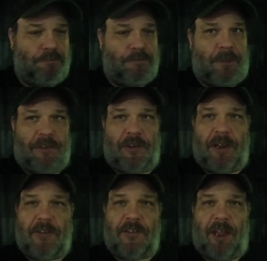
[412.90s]
until
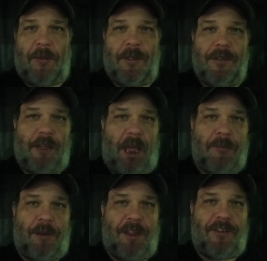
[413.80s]
next time, God
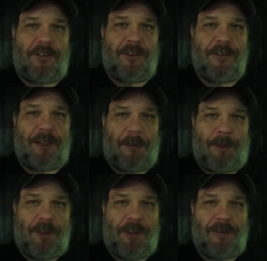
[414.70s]
bless and
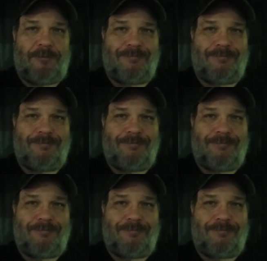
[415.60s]
be good.